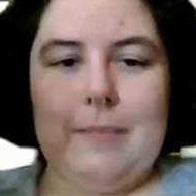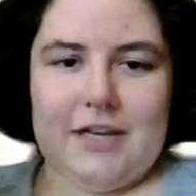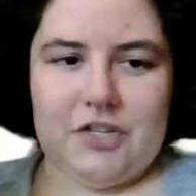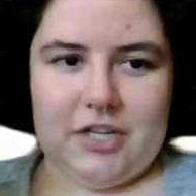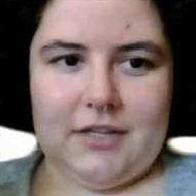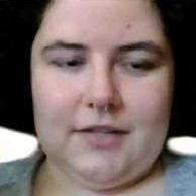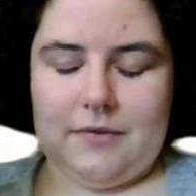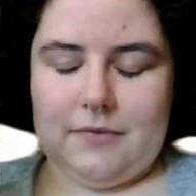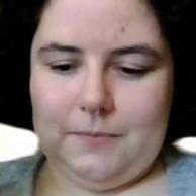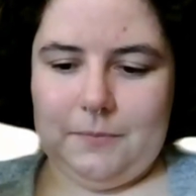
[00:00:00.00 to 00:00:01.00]
we
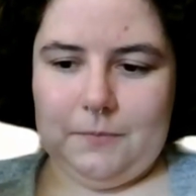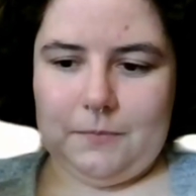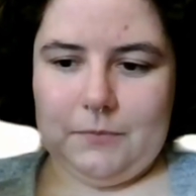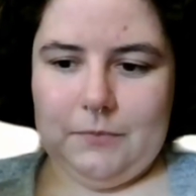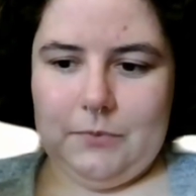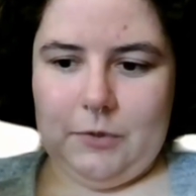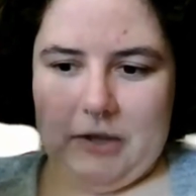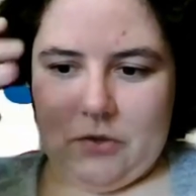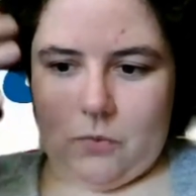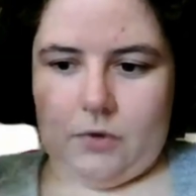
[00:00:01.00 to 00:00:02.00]
imagine would
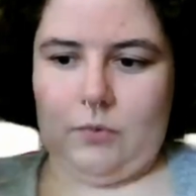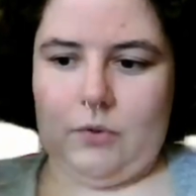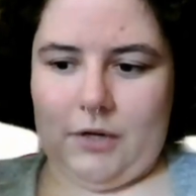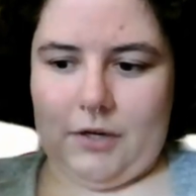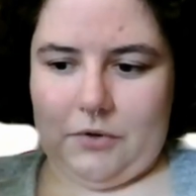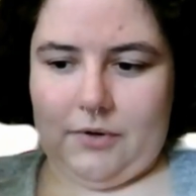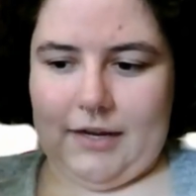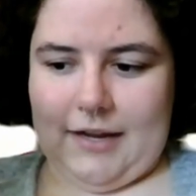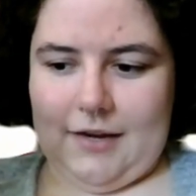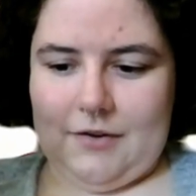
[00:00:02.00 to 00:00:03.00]
be the world we want to
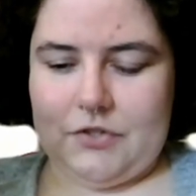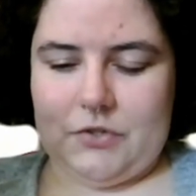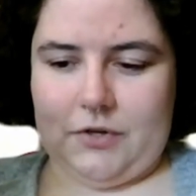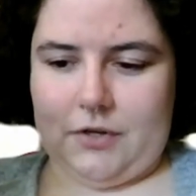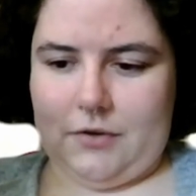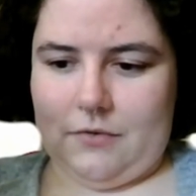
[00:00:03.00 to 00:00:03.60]
create sort